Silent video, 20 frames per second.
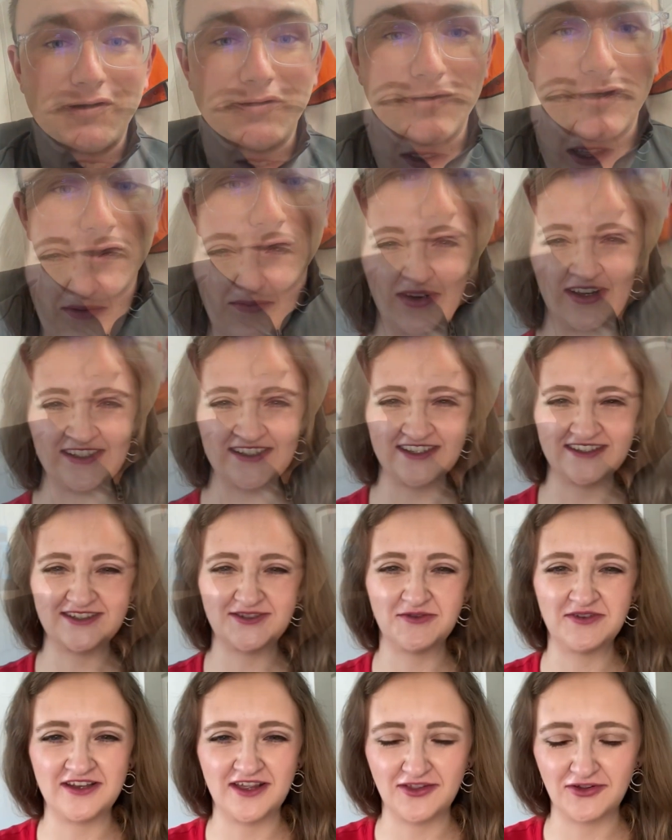So that brings us
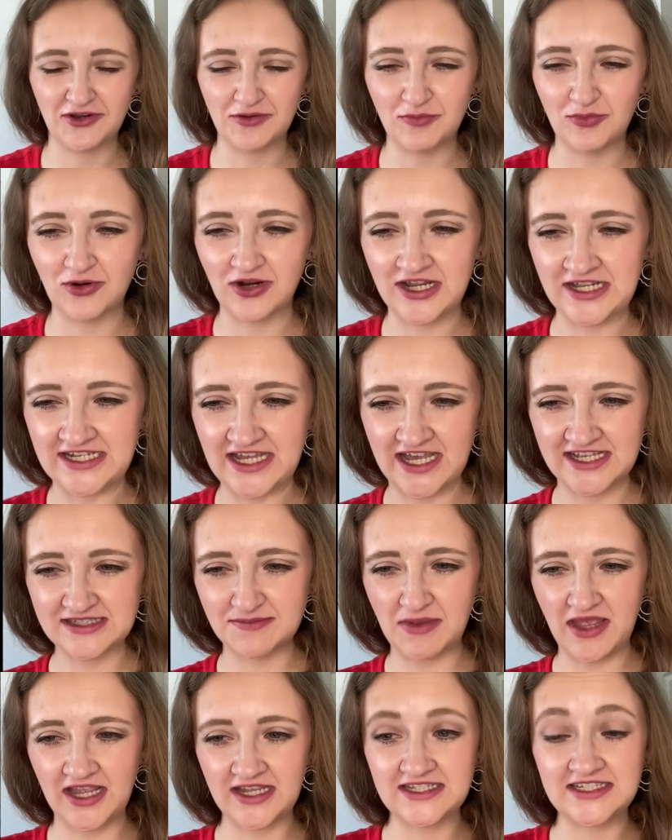to another important
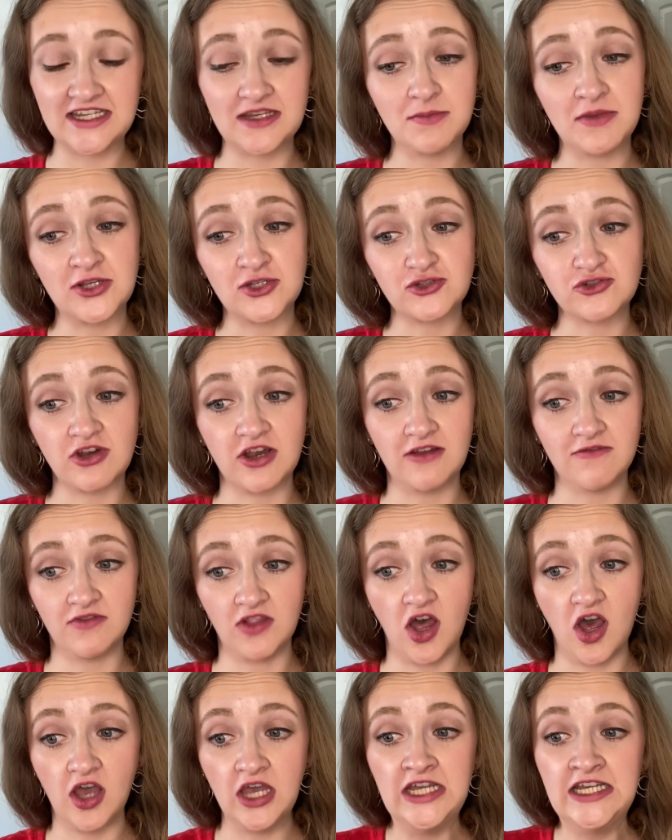aspect, administrative
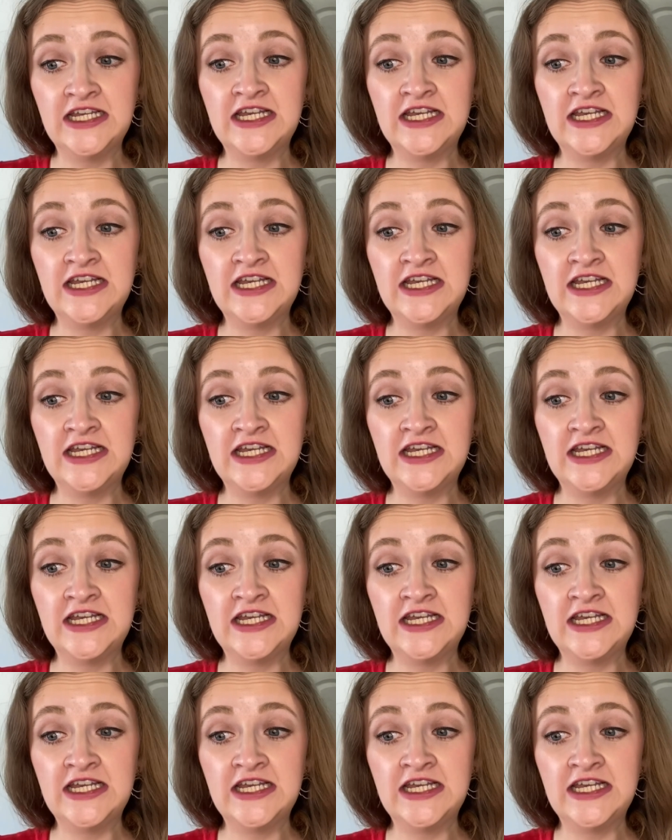law.